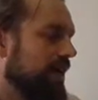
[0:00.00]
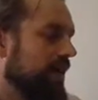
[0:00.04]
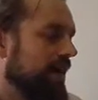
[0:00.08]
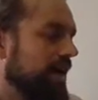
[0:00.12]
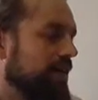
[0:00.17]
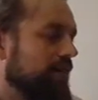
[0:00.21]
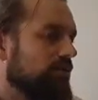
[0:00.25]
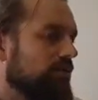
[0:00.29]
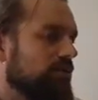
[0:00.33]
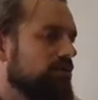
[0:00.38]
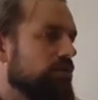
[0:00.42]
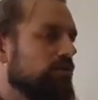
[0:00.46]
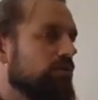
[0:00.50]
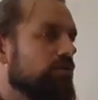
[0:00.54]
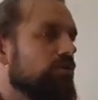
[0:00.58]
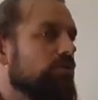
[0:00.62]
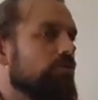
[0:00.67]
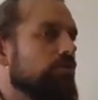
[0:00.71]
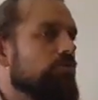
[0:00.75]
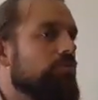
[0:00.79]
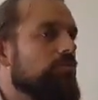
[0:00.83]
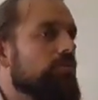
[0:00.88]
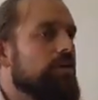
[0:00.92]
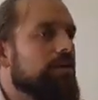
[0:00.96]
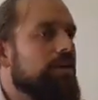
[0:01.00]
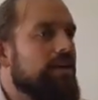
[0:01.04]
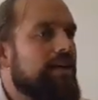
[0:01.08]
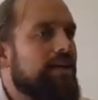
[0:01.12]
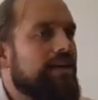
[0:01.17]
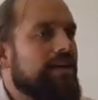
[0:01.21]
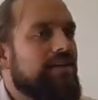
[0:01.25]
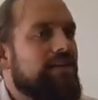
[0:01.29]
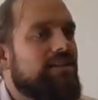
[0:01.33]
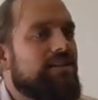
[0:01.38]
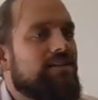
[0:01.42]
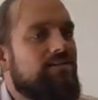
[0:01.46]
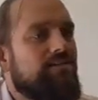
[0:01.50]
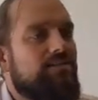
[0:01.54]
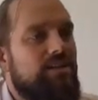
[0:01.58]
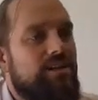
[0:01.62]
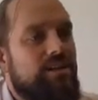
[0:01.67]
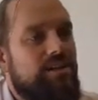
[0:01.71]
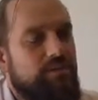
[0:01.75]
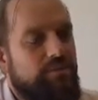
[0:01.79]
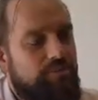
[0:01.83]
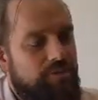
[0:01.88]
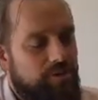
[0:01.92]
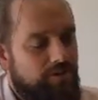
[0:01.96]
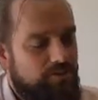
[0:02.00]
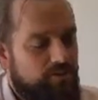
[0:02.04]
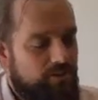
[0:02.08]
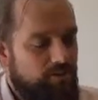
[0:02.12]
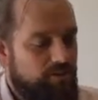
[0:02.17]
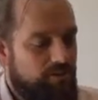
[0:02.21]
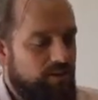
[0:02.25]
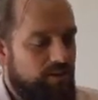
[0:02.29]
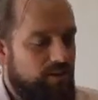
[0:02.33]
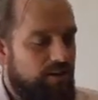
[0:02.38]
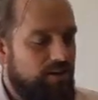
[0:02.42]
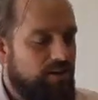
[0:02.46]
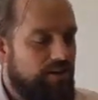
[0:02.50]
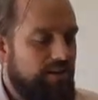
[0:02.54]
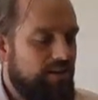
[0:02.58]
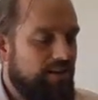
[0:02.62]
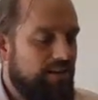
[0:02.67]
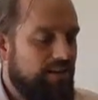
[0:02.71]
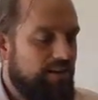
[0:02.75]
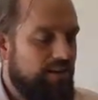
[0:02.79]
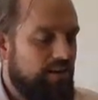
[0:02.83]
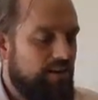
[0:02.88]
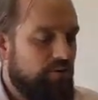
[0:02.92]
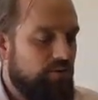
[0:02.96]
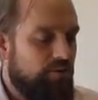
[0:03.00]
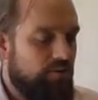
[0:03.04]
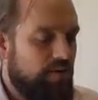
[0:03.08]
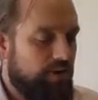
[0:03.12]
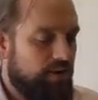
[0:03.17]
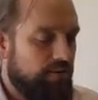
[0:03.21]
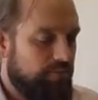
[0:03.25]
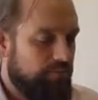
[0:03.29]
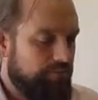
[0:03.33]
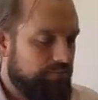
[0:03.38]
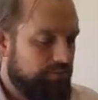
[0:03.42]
how to play and develop their own learning in that way.